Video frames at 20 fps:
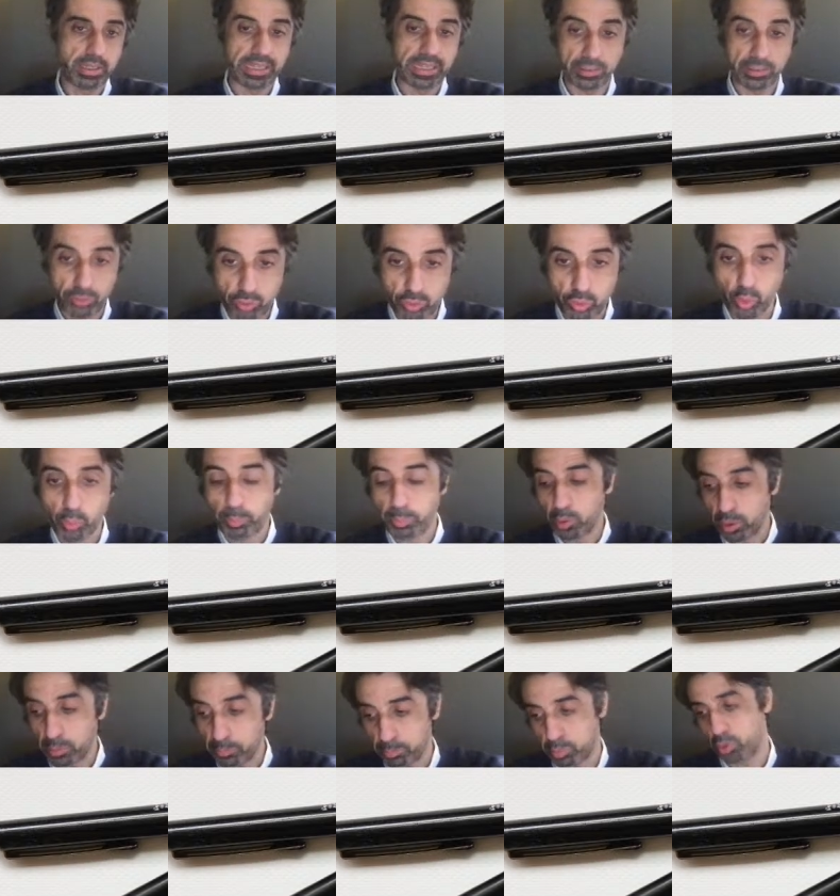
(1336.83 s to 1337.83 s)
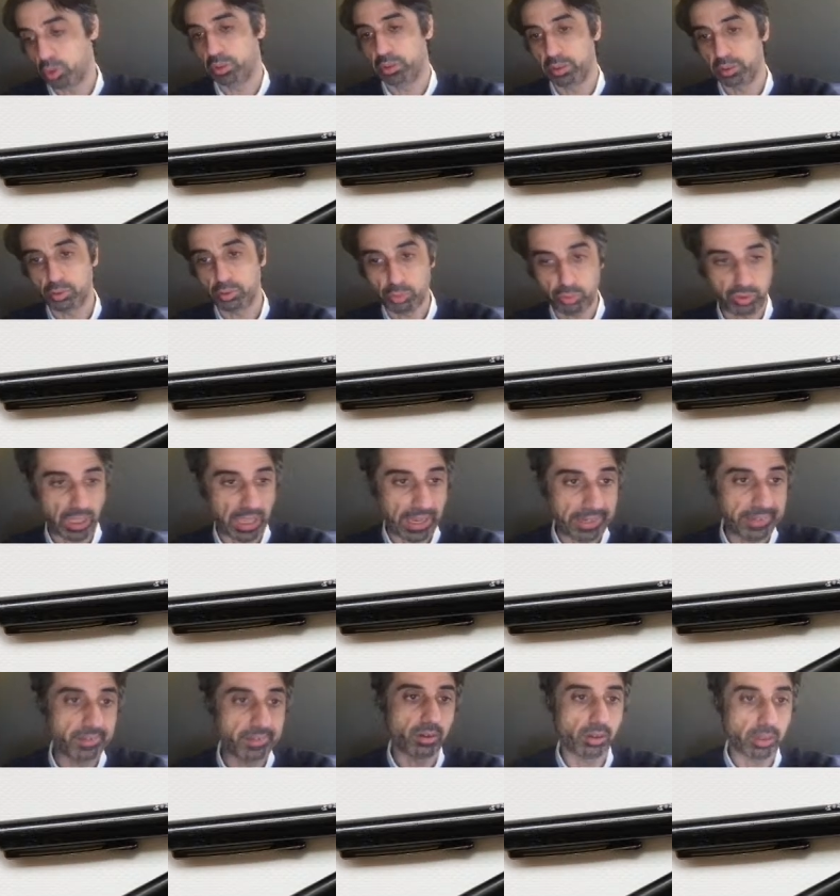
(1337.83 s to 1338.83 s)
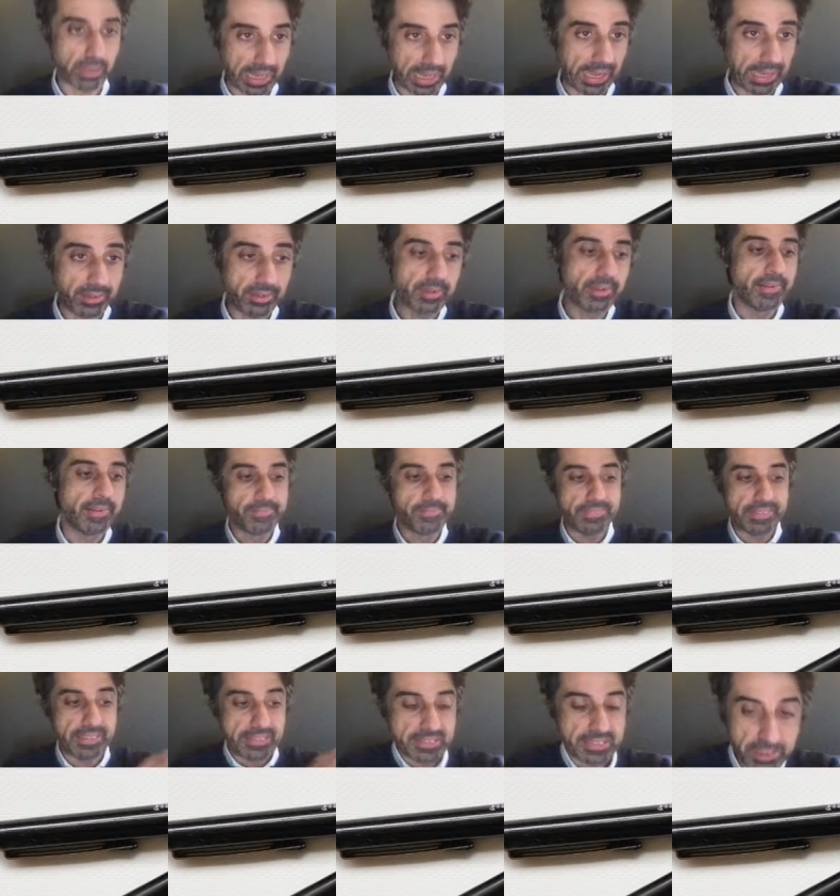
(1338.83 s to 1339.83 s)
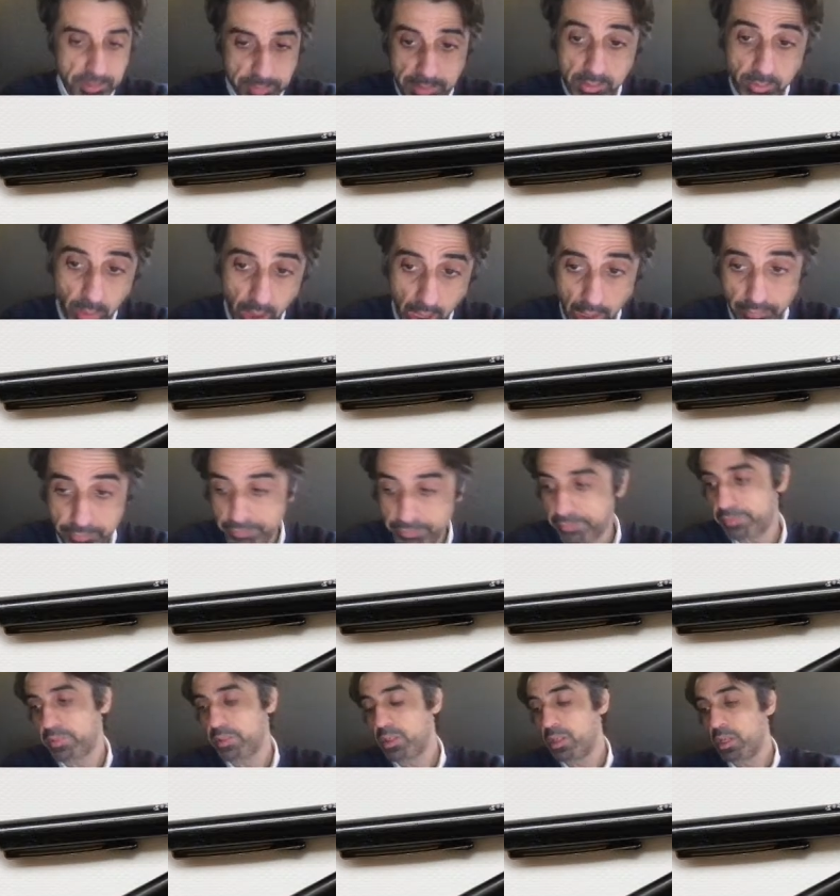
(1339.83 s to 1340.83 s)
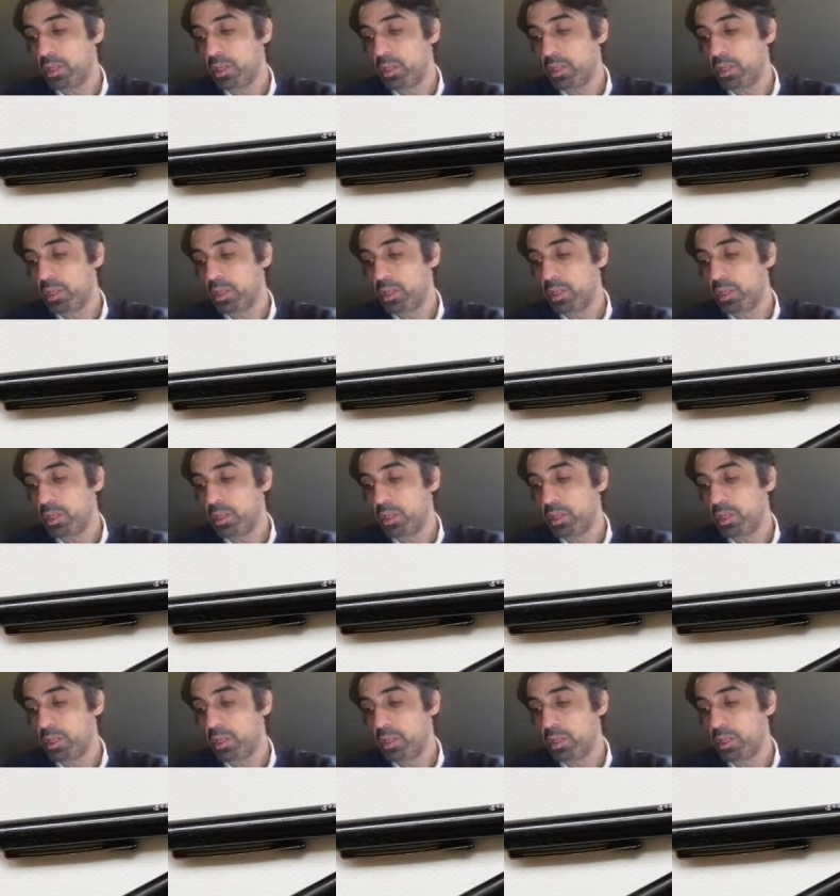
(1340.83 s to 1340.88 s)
It's super important to say, okay, this has been rough,